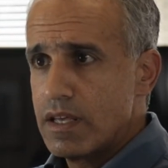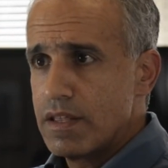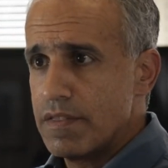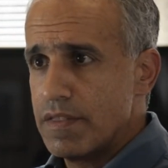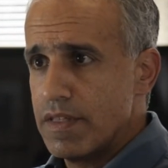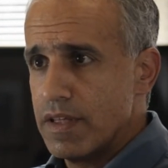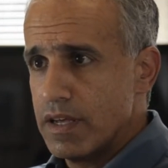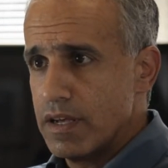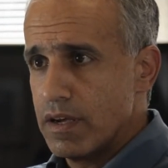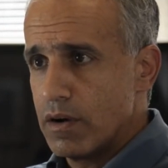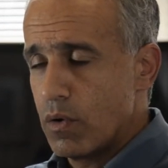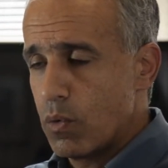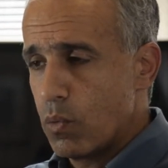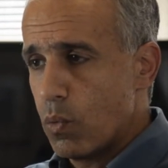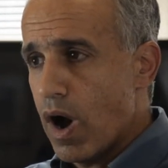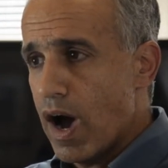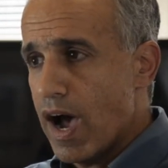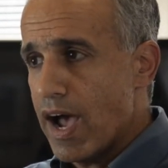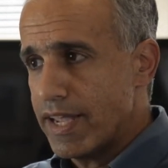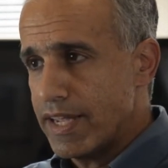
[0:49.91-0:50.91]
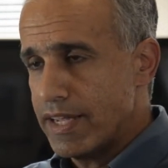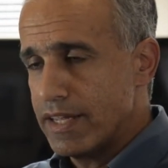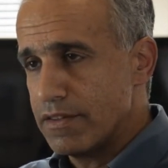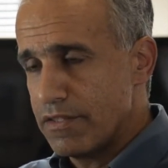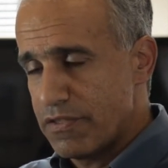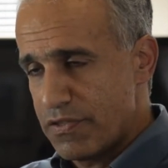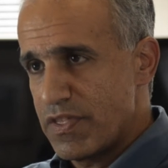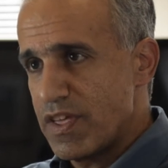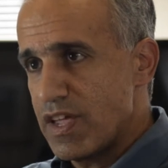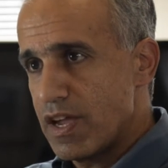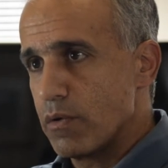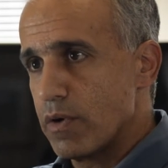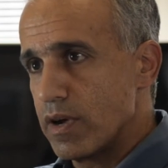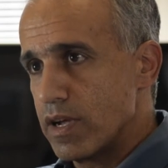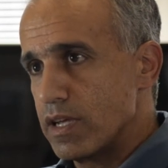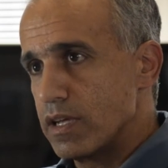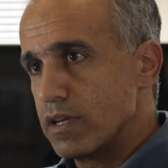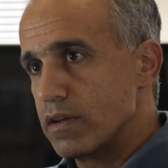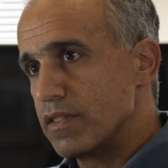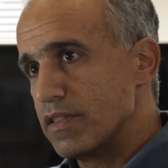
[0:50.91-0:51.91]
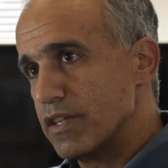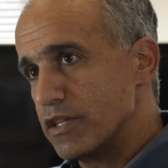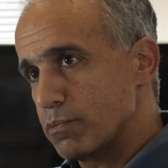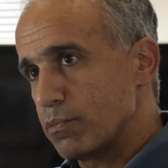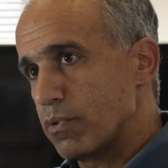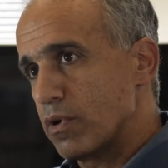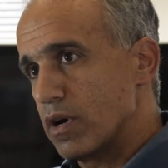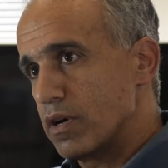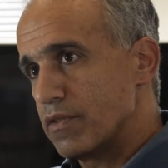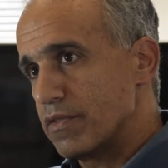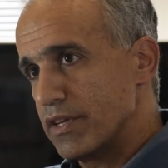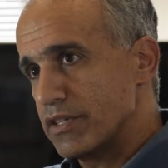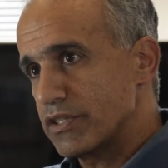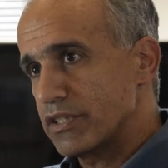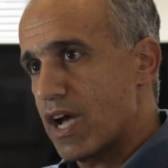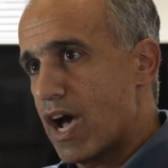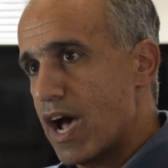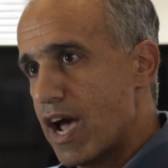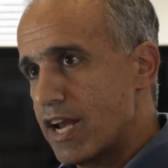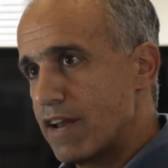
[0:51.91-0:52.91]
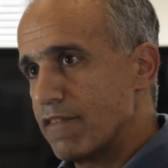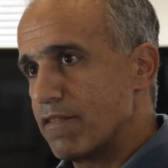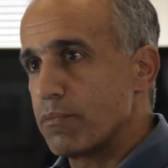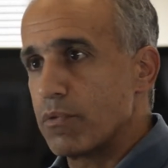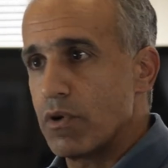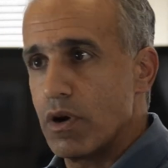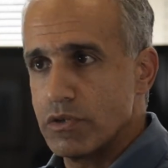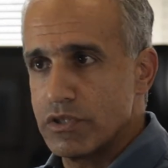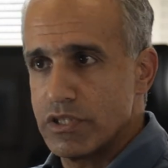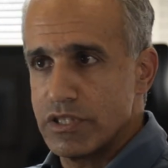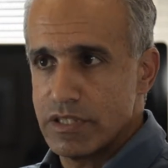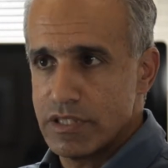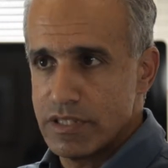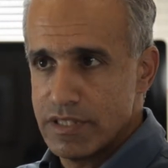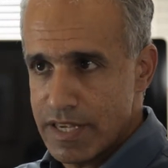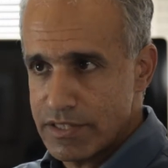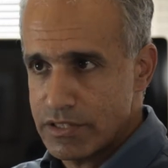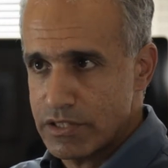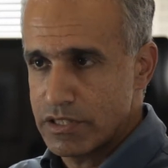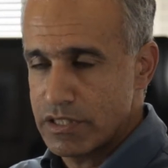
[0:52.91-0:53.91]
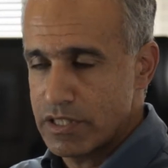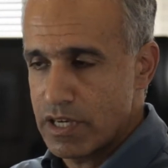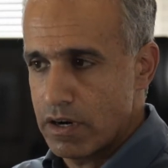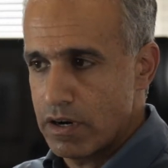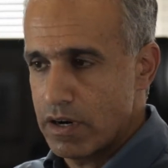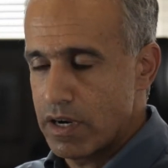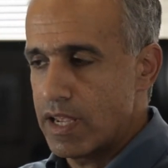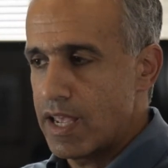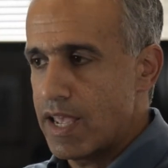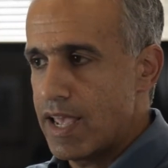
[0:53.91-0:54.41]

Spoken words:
the why in theory this kind of approach is necessary,